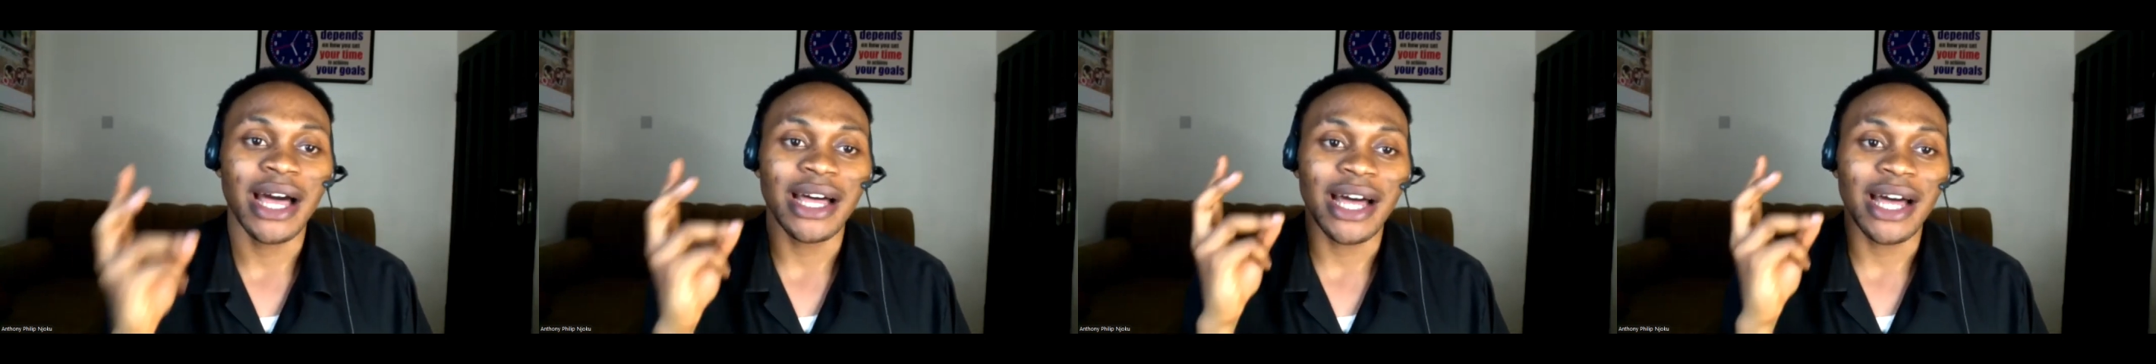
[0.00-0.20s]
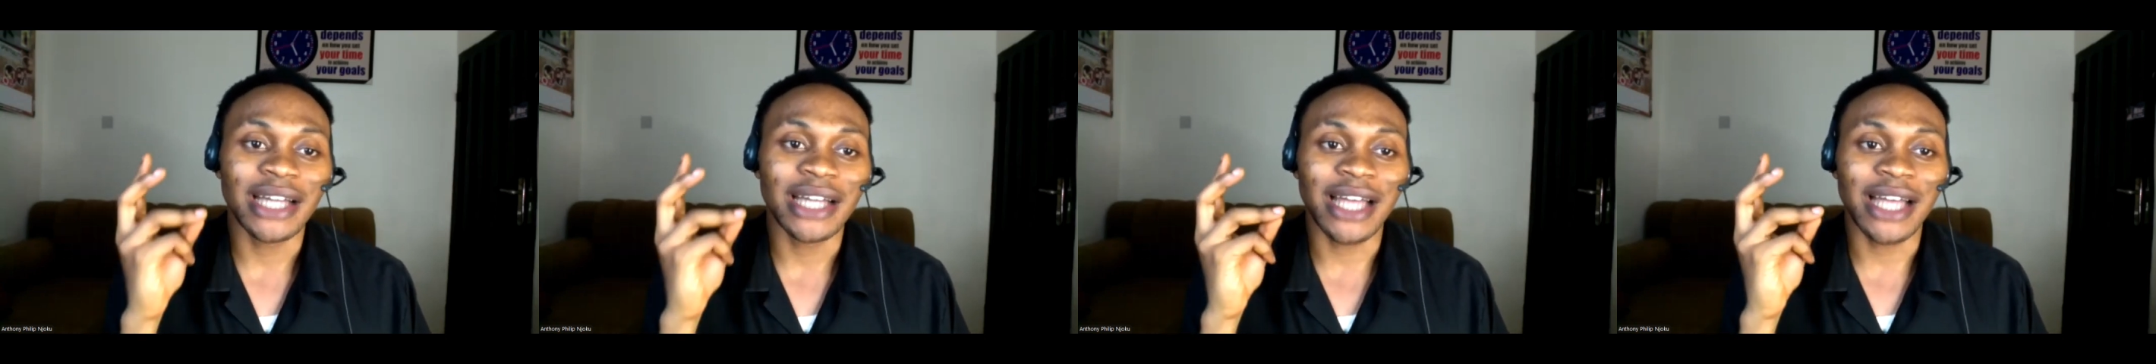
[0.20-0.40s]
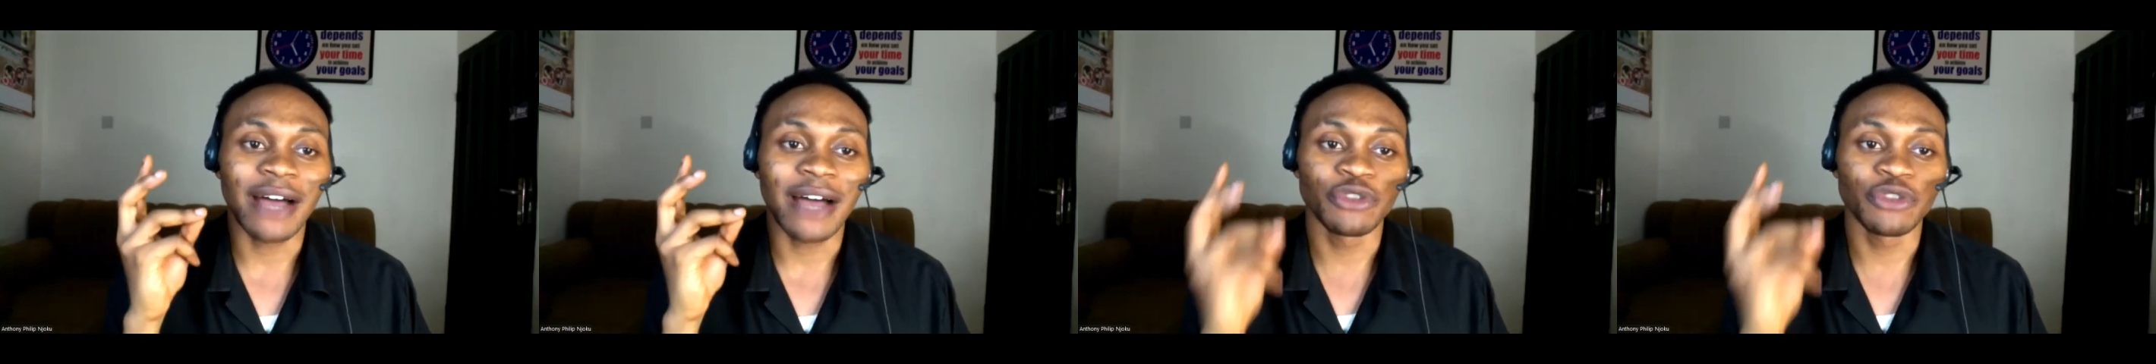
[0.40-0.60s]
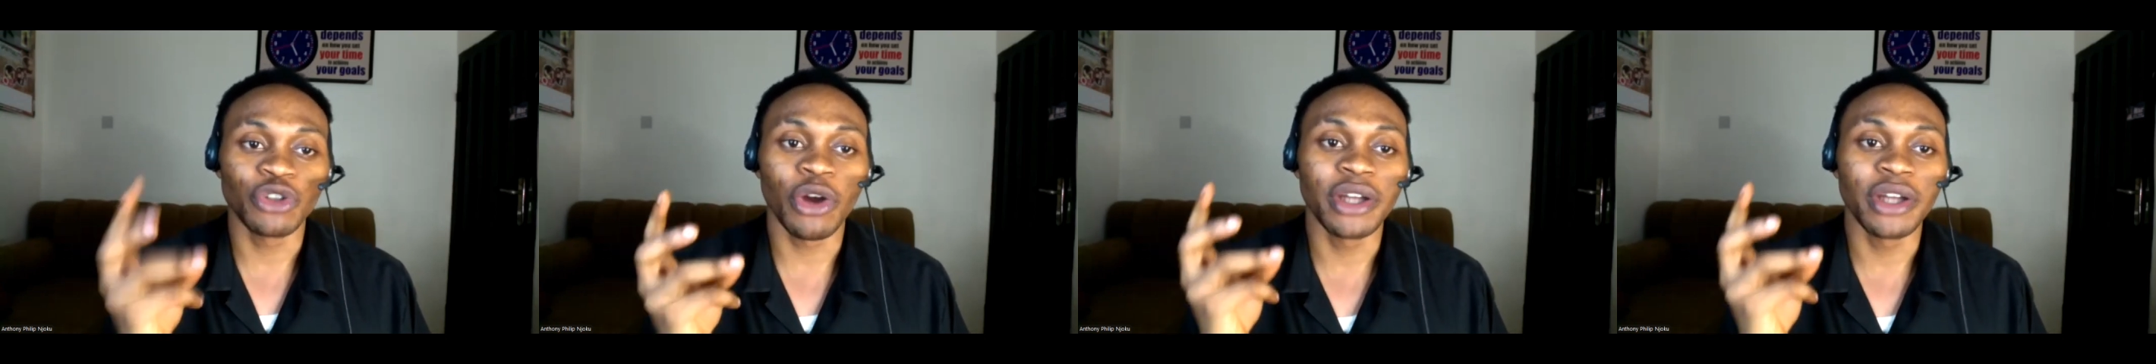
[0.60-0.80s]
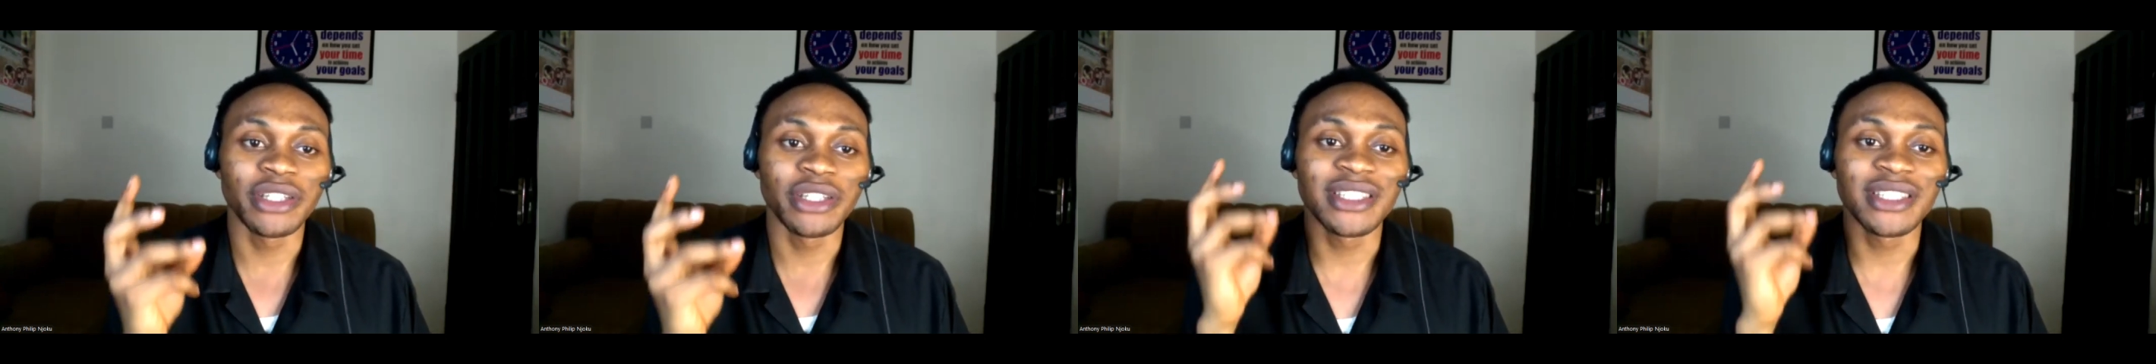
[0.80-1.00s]
and have
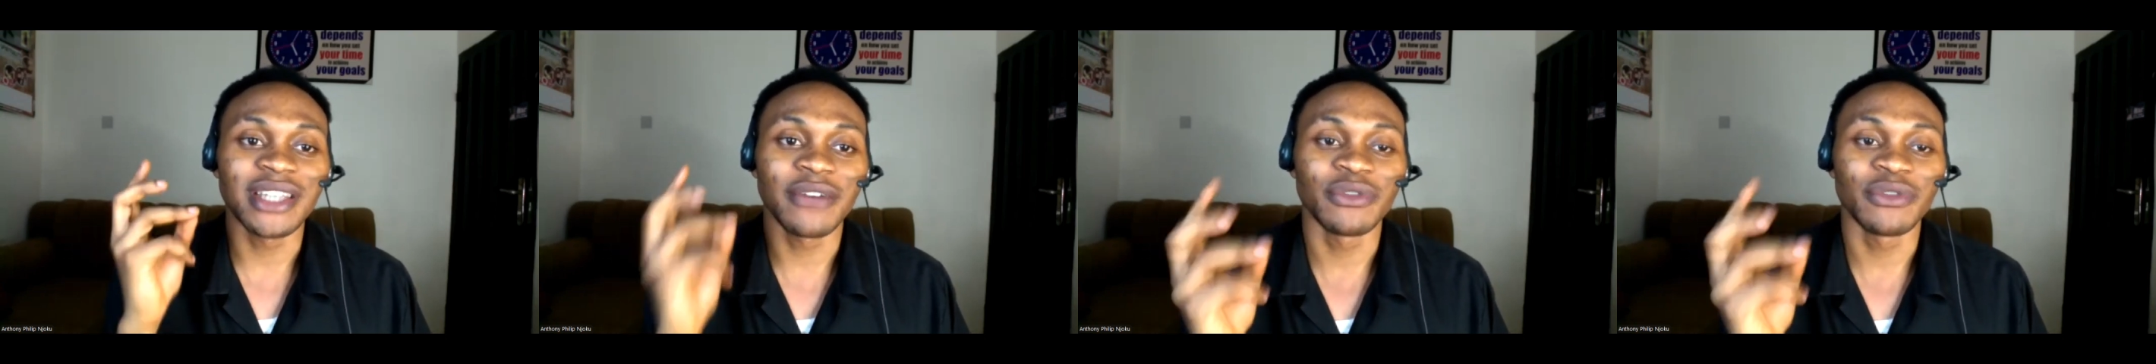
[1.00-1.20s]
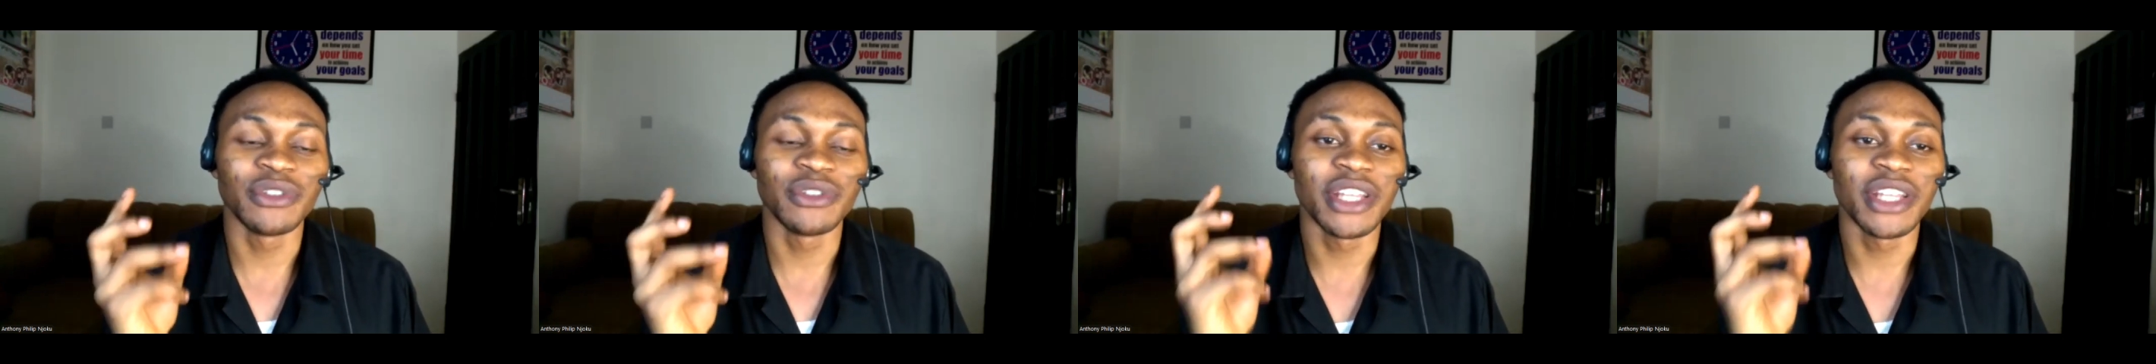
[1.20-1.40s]
joined the 7